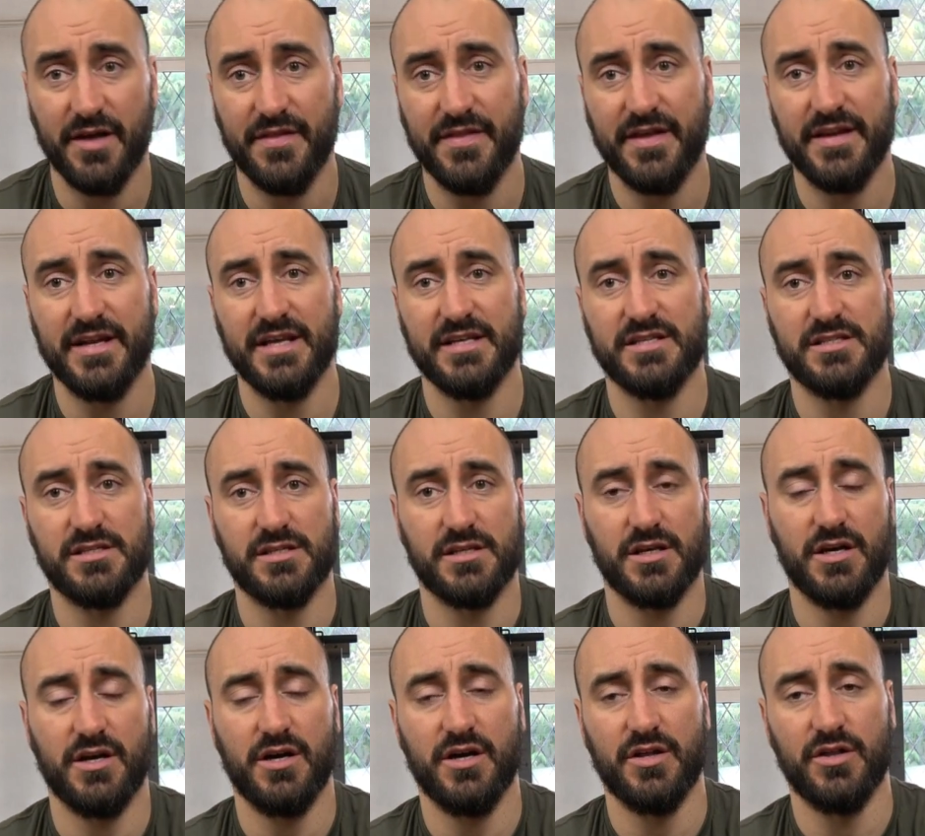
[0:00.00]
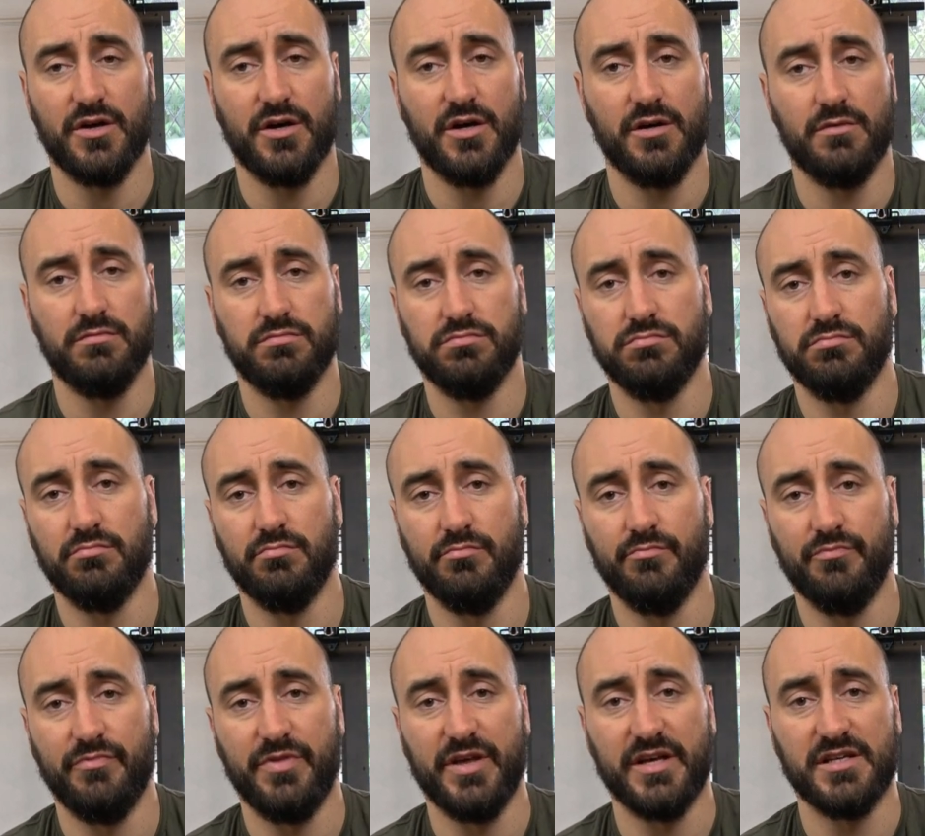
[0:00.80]
And then there's other
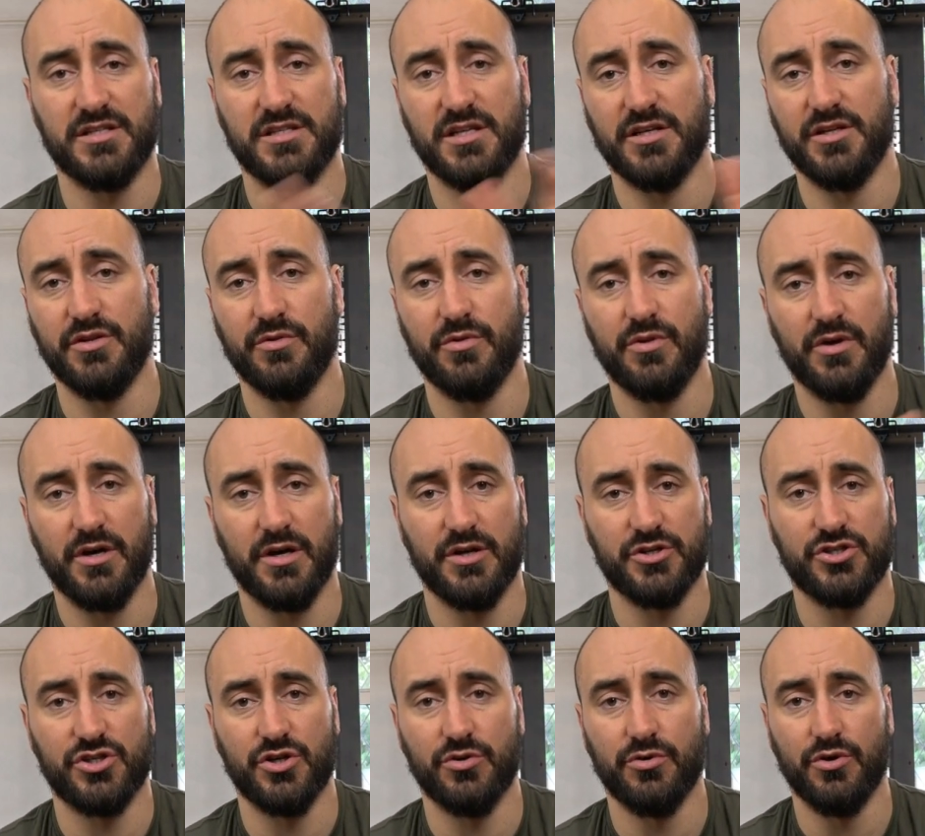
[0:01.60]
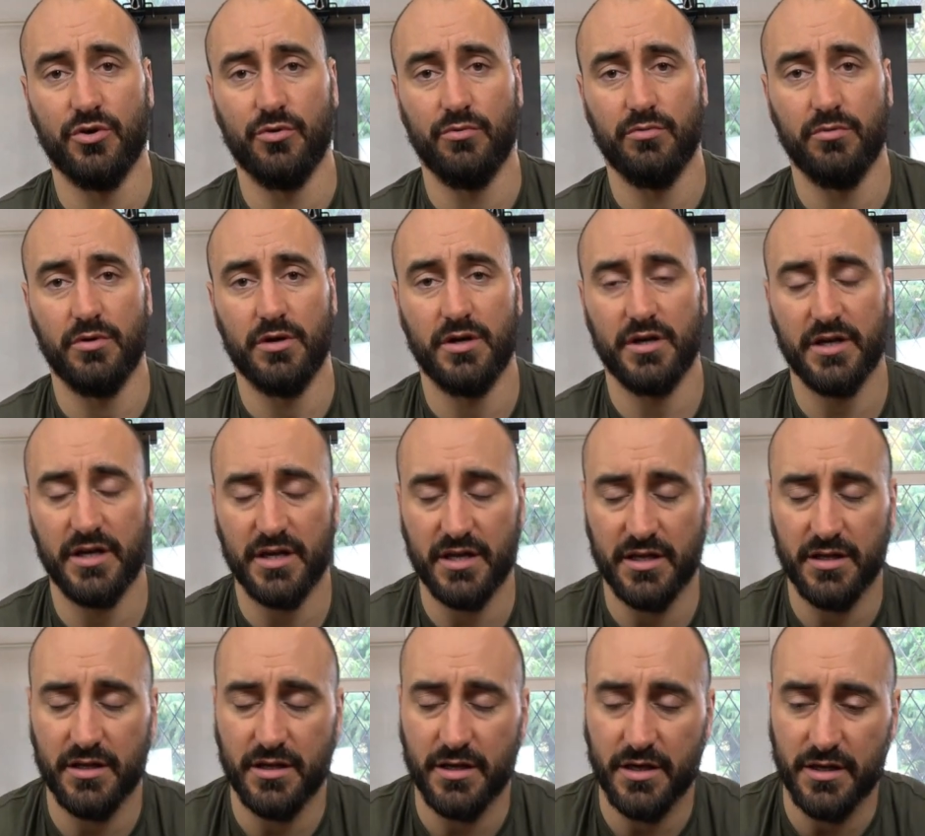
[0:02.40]
things that, you know, that I show you
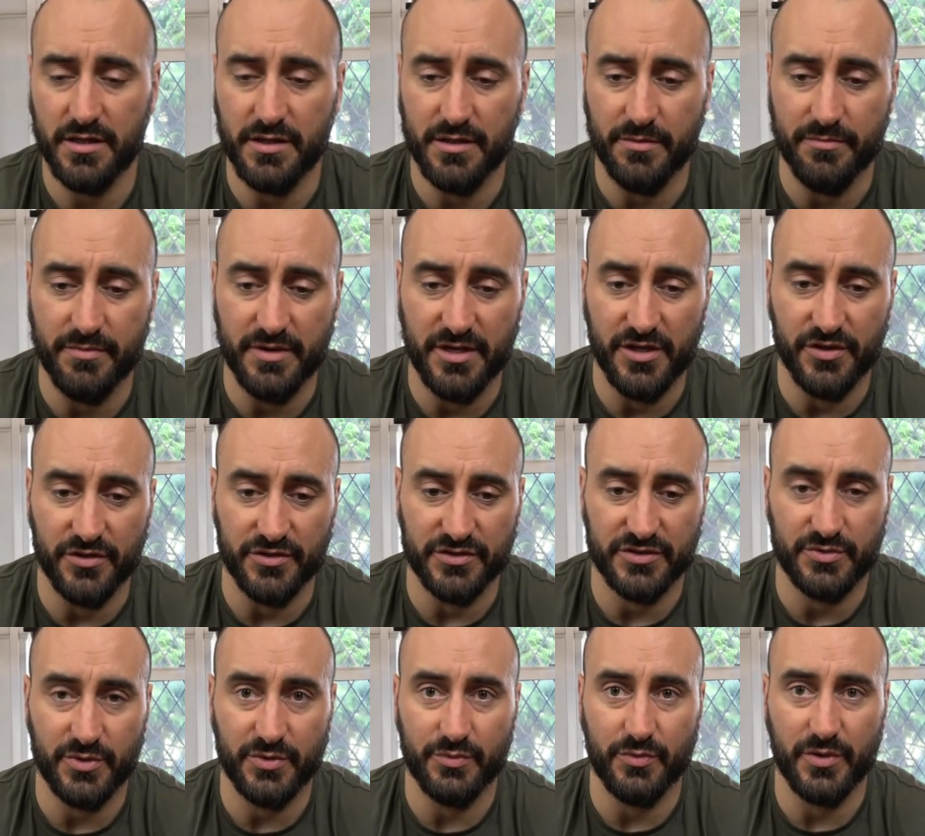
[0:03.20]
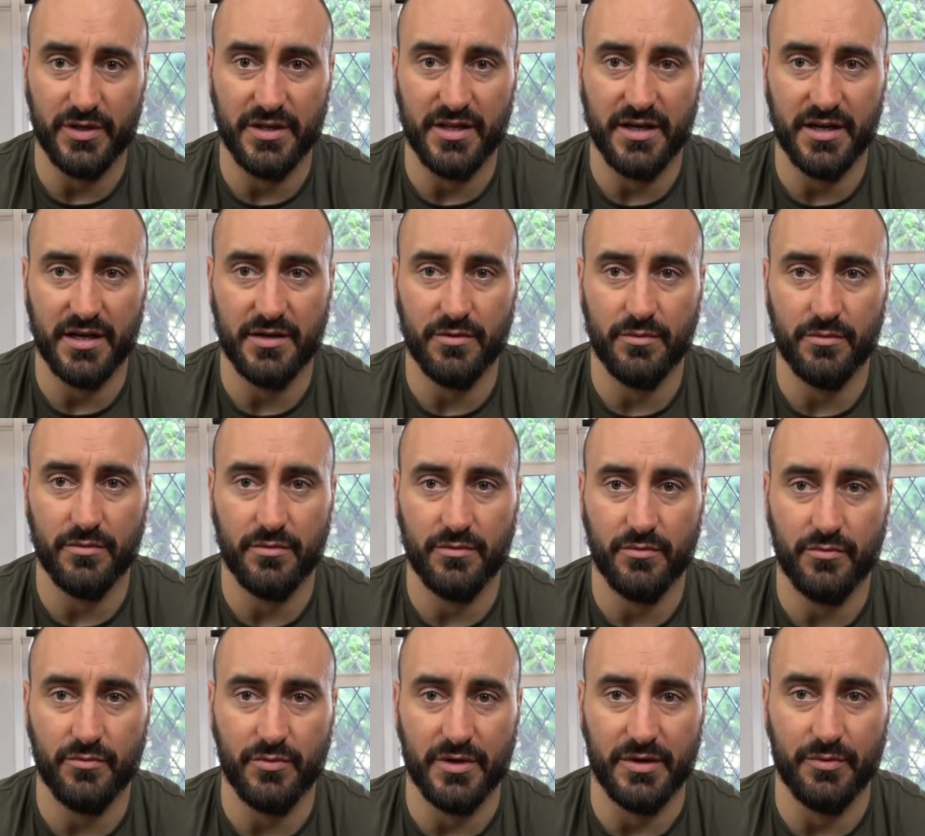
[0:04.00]
in the meals when they,
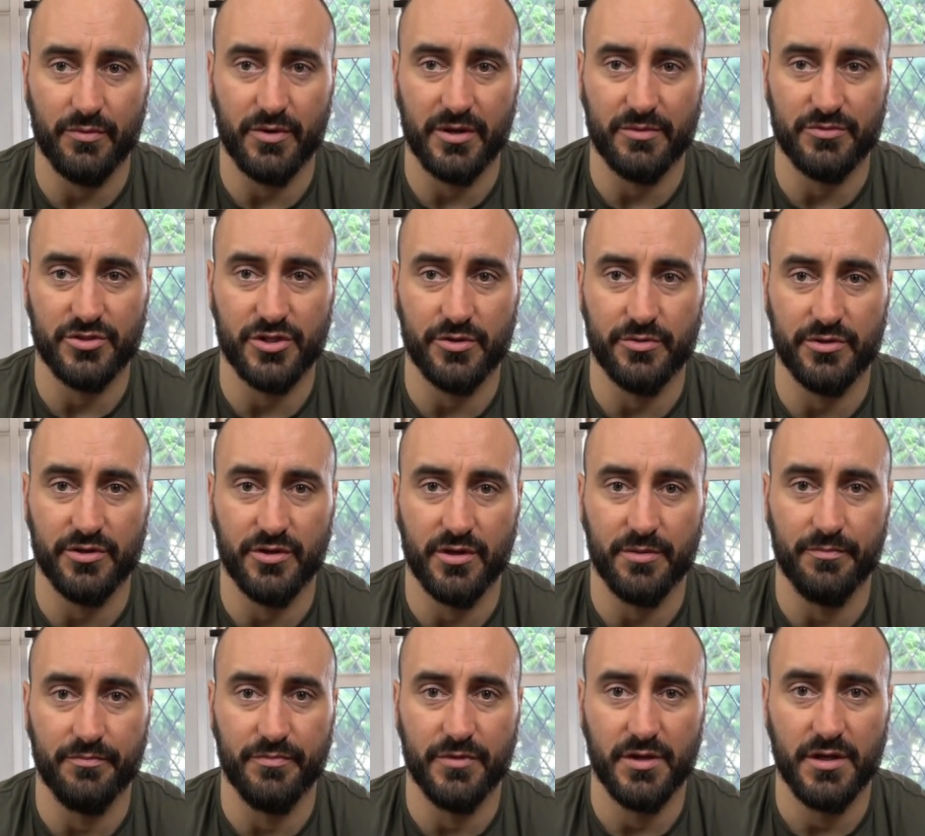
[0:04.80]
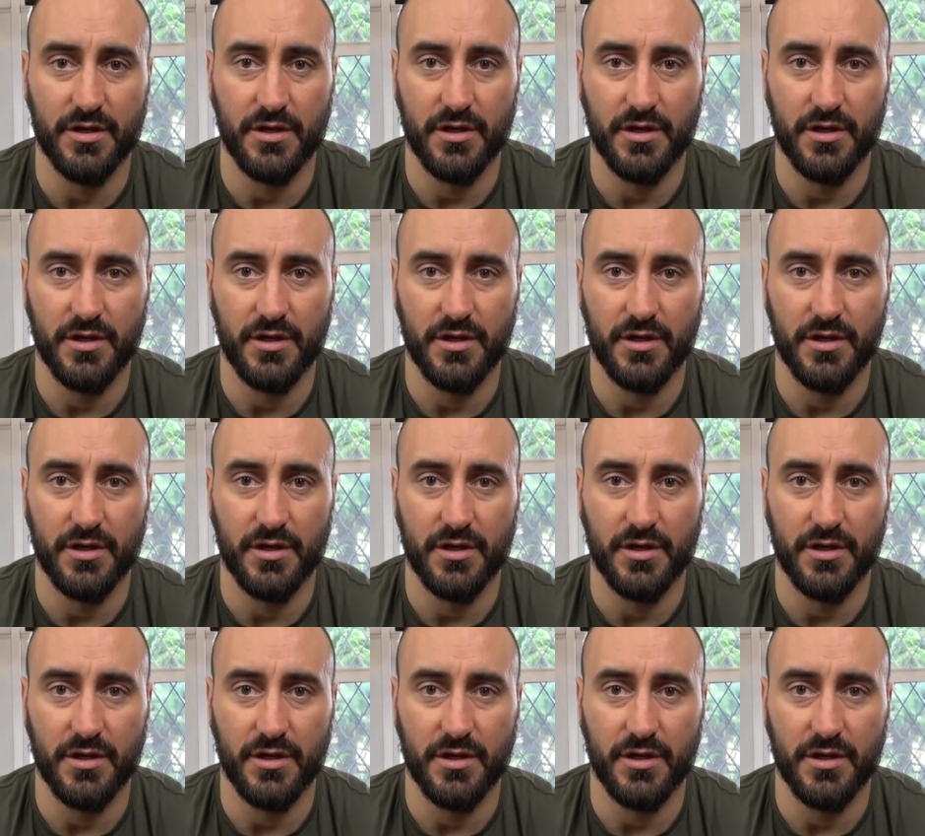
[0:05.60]
when I'm showing you them,